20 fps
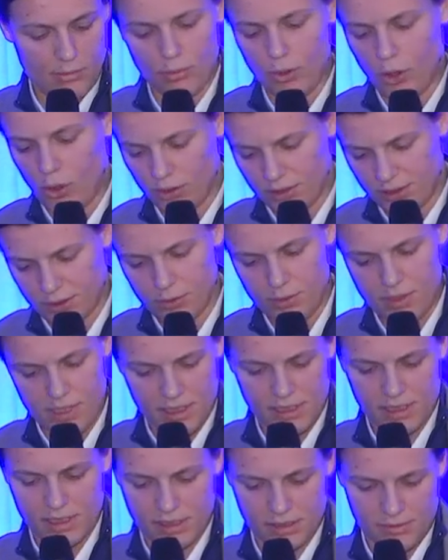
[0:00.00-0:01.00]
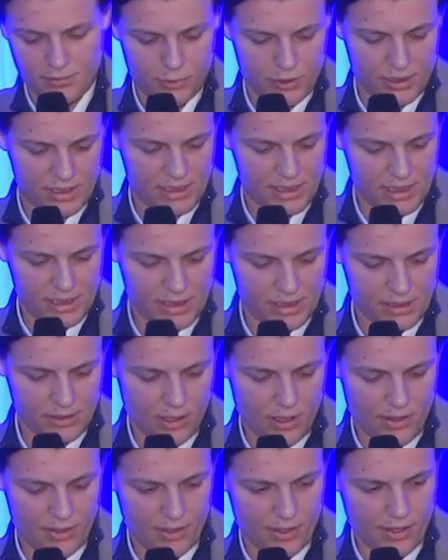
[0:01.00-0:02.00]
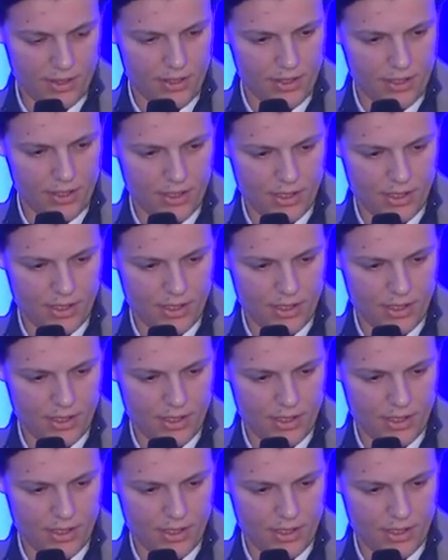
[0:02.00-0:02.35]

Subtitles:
Also, this foresees other